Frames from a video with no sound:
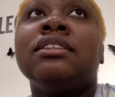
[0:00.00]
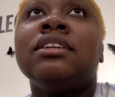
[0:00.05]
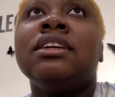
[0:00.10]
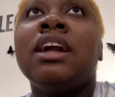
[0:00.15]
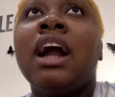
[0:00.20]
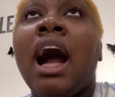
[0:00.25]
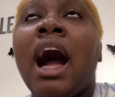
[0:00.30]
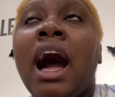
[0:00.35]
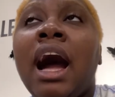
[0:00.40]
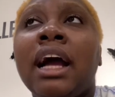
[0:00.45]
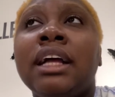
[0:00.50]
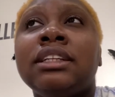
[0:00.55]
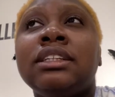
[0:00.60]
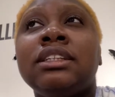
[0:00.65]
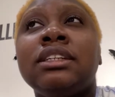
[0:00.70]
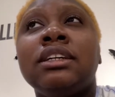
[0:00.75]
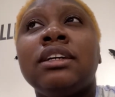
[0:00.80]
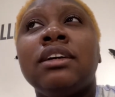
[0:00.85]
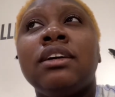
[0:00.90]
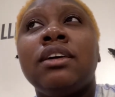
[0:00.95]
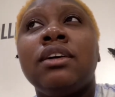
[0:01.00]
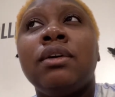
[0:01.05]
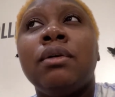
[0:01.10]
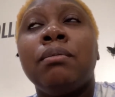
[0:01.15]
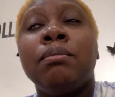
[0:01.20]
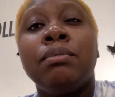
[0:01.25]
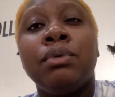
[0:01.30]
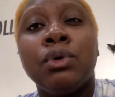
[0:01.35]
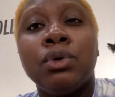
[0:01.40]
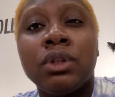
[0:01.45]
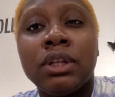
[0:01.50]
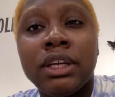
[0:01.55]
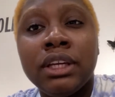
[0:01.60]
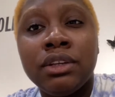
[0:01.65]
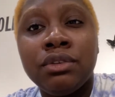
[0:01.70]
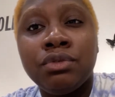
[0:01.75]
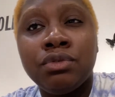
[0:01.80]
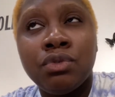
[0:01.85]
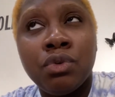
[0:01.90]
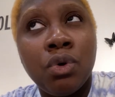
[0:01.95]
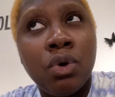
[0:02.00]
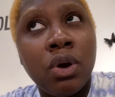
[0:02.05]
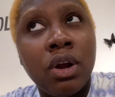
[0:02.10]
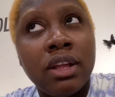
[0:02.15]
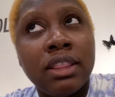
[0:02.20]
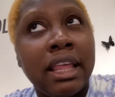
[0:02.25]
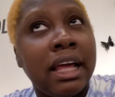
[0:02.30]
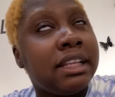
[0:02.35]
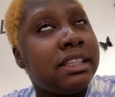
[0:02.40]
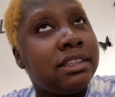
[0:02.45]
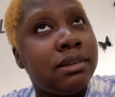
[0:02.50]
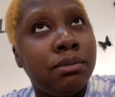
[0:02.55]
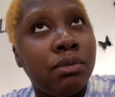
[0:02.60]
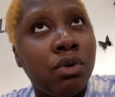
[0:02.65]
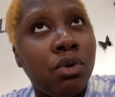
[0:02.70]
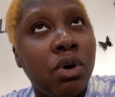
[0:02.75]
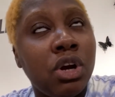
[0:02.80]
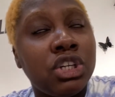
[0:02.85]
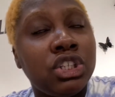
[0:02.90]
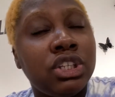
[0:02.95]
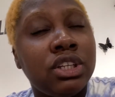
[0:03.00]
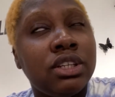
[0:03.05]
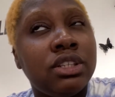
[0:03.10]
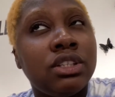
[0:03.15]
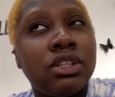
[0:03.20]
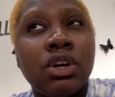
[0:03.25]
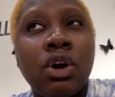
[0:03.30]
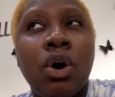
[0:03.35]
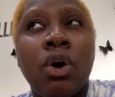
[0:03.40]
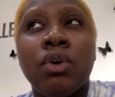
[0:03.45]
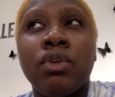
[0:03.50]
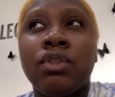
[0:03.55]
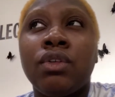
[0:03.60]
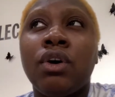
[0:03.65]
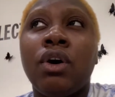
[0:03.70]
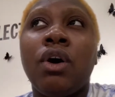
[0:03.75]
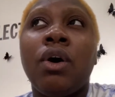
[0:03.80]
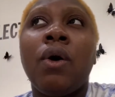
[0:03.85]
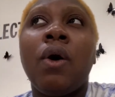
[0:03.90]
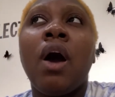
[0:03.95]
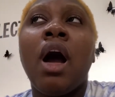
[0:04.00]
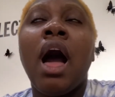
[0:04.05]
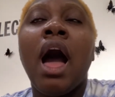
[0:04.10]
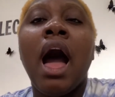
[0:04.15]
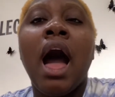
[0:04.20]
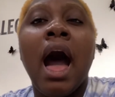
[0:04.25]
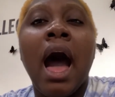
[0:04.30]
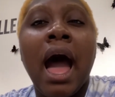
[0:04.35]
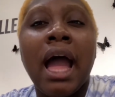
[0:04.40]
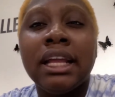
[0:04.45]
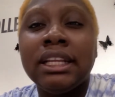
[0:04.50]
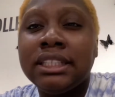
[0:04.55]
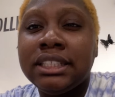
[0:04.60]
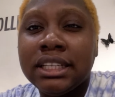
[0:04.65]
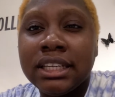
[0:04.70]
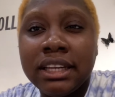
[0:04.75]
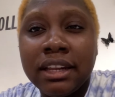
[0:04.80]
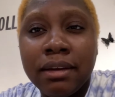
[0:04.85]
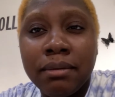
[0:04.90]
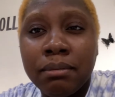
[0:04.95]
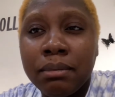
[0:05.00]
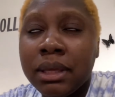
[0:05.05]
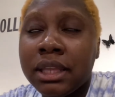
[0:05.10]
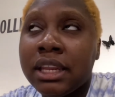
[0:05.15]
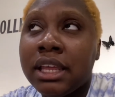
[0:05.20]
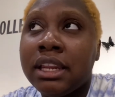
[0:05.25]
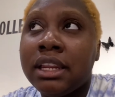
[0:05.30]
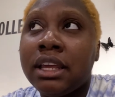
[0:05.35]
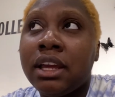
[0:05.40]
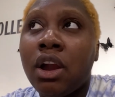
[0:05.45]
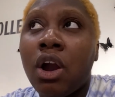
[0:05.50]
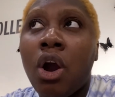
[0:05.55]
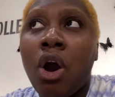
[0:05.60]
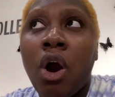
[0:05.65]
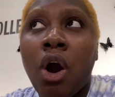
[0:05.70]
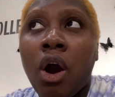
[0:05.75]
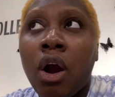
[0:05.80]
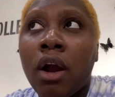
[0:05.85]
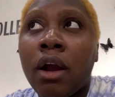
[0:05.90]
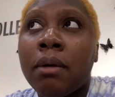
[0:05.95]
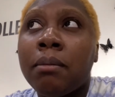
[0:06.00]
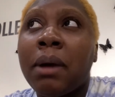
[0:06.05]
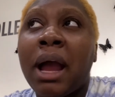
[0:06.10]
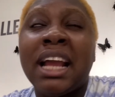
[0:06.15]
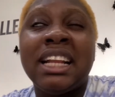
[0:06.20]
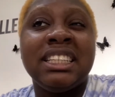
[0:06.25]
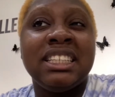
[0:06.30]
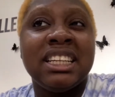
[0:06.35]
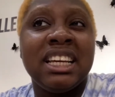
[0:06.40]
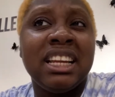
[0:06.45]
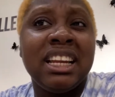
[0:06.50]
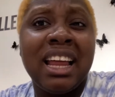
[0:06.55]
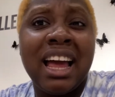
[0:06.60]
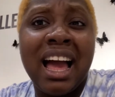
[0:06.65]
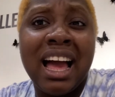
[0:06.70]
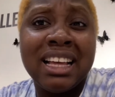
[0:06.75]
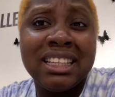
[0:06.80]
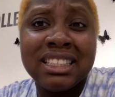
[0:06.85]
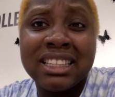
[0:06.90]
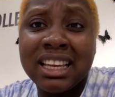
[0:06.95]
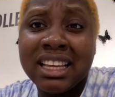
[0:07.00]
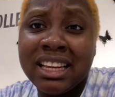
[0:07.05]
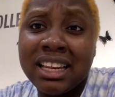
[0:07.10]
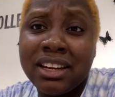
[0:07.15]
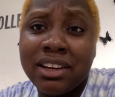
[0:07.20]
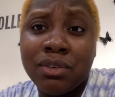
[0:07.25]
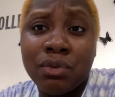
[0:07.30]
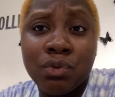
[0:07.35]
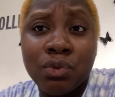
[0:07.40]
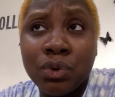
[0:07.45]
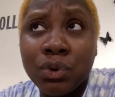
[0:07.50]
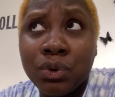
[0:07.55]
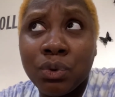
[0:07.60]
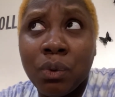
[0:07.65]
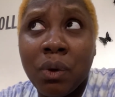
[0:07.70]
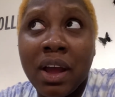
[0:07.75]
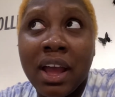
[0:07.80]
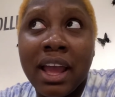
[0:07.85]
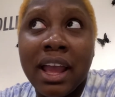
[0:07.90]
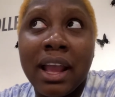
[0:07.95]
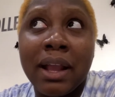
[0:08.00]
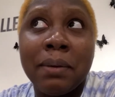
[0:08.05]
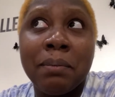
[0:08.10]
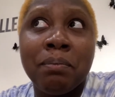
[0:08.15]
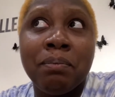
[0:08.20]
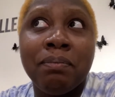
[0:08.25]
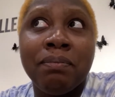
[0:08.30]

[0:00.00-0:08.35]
got bullied for that simple questions. Although I didn't mean any harm, I didn't ask it in a rude way,